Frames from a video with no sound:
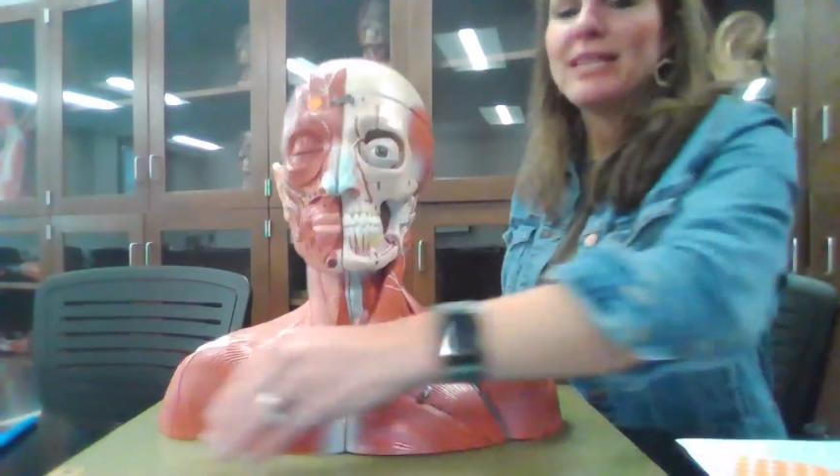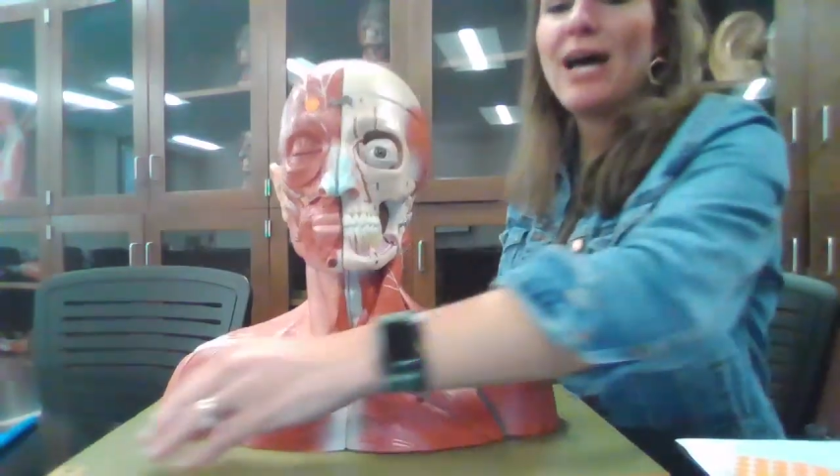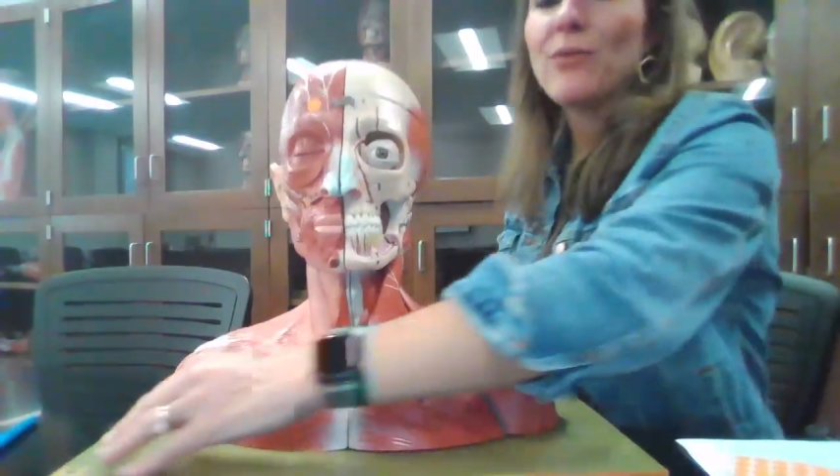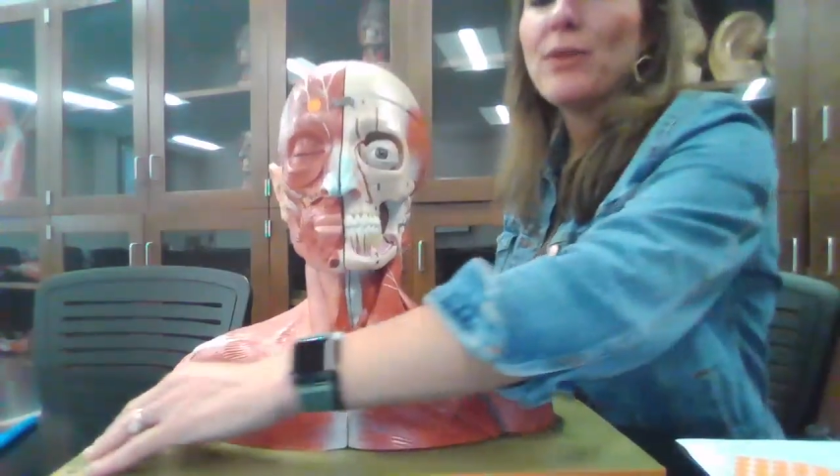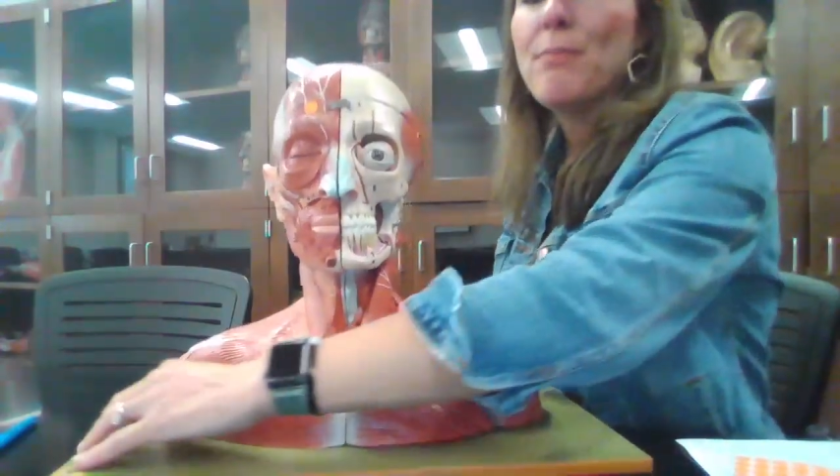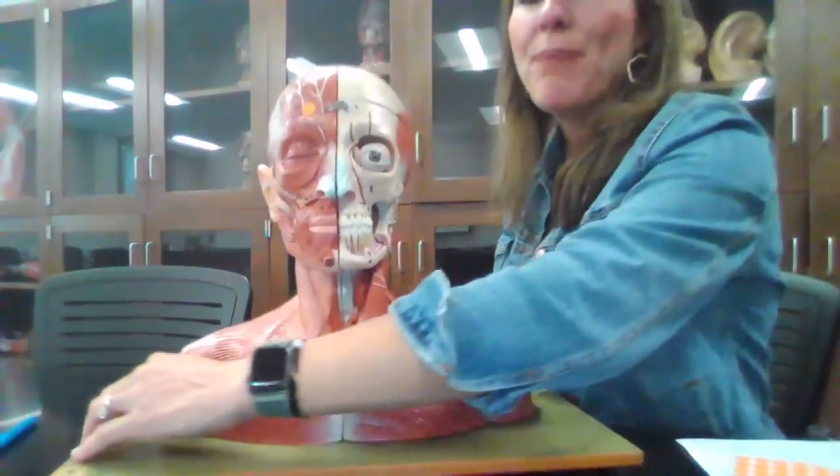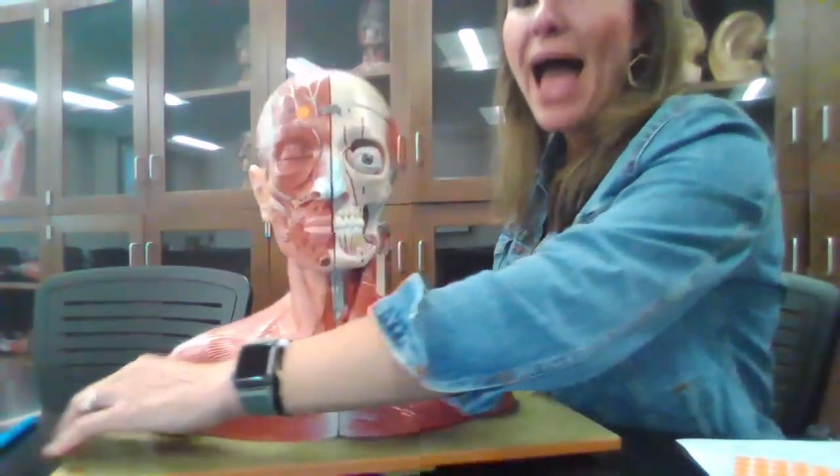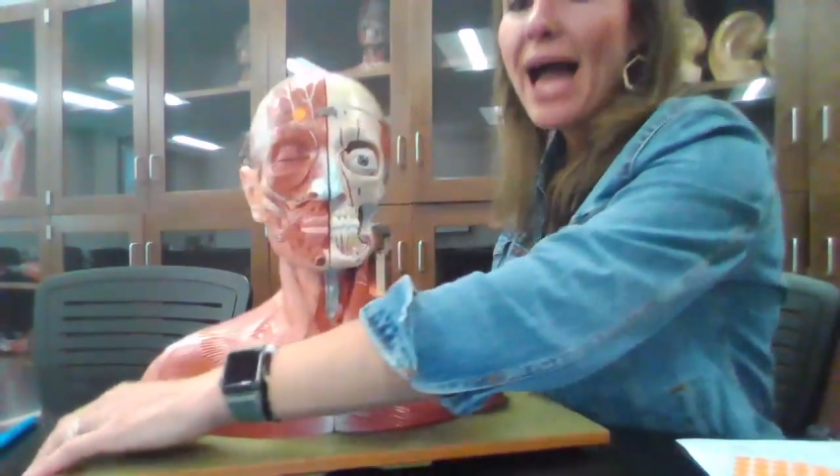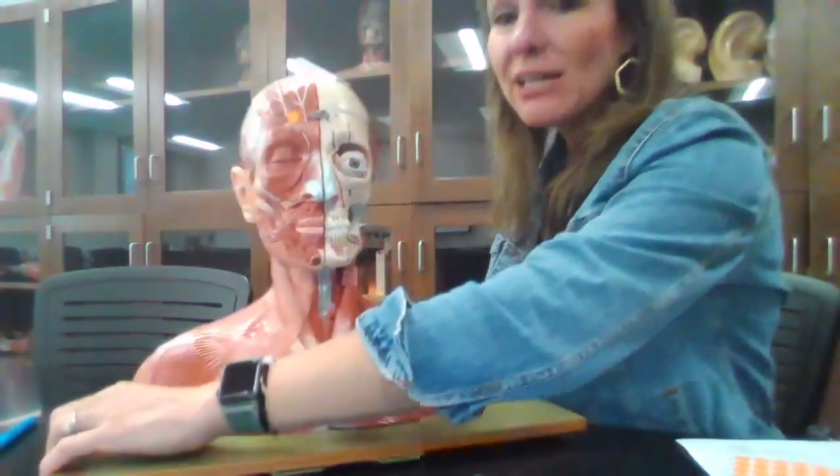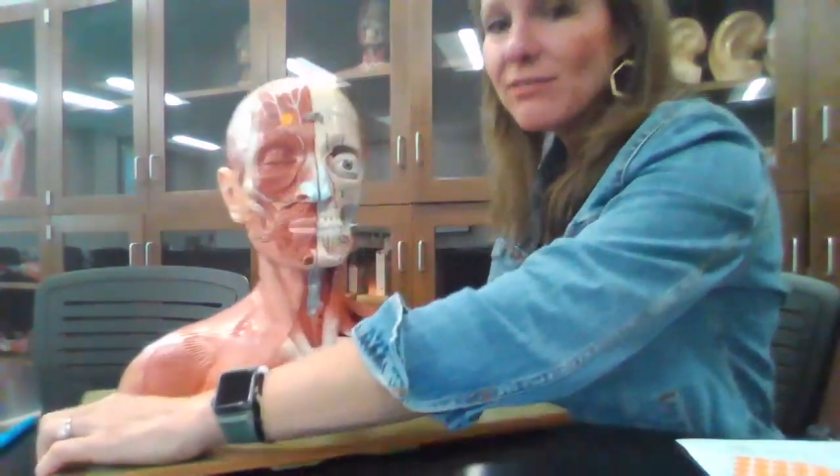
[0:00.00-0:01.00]
On the
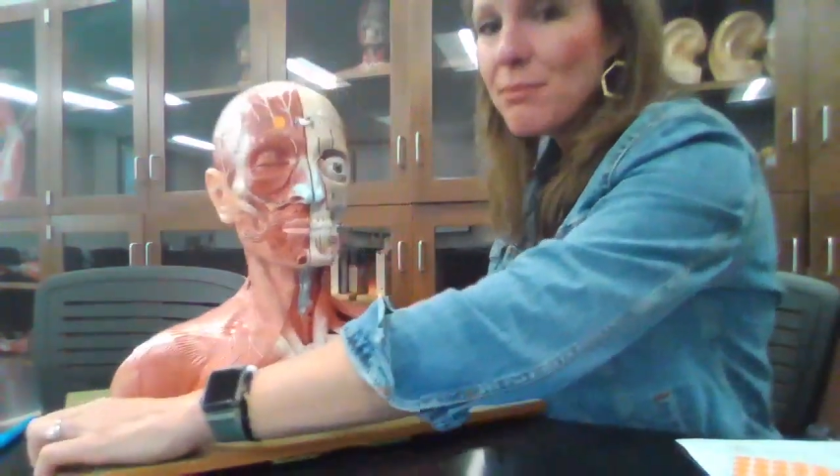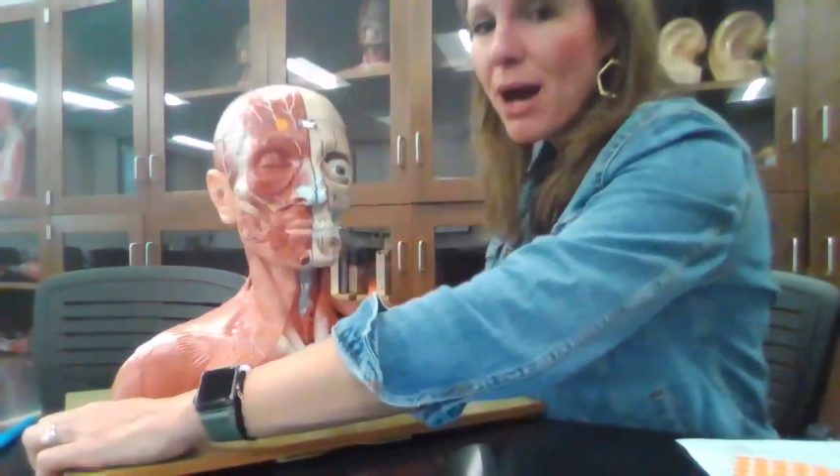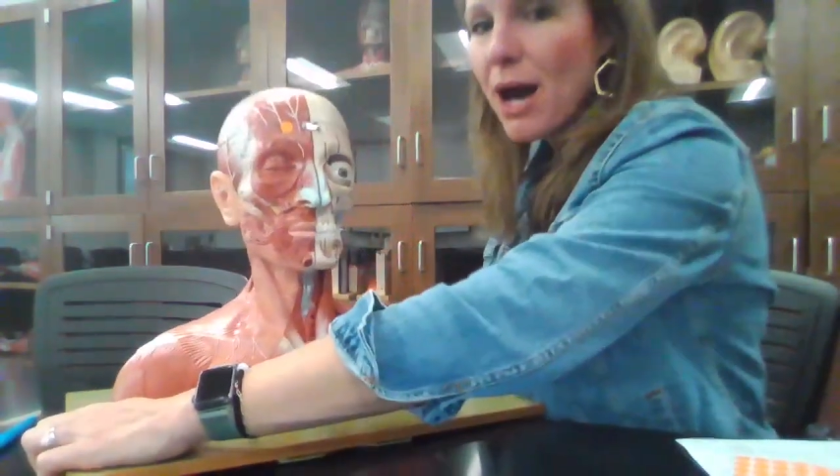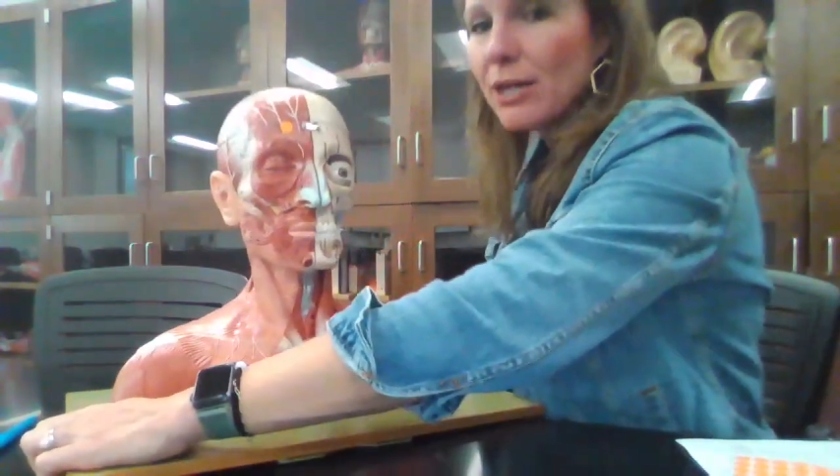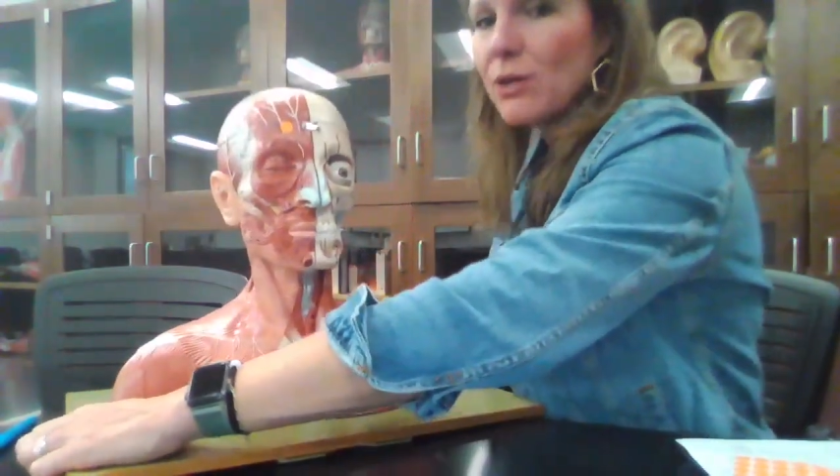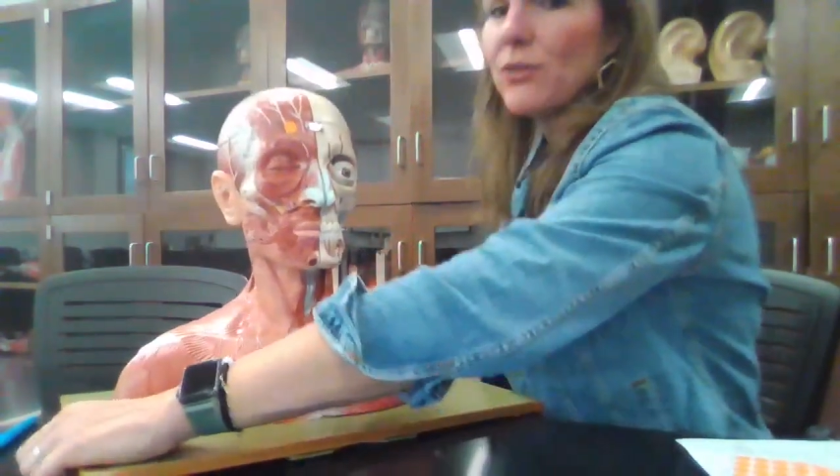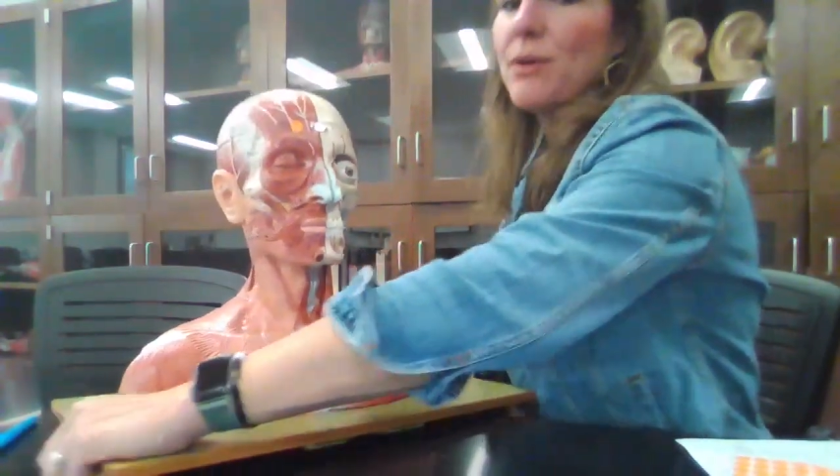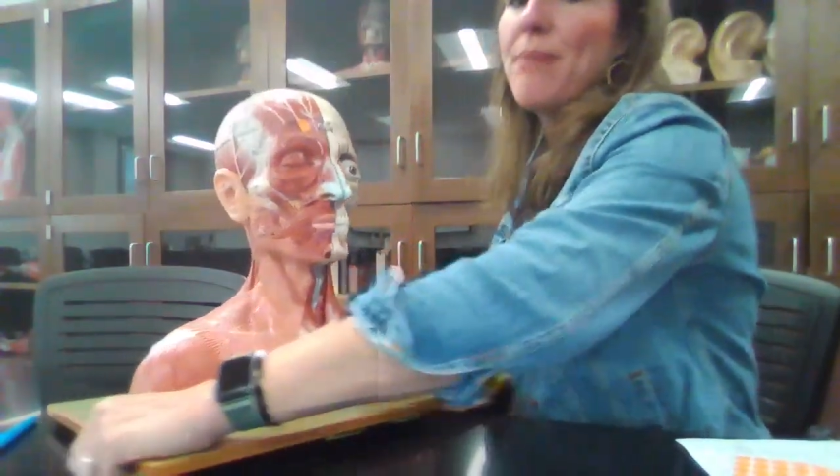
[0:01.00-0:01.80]
back of the model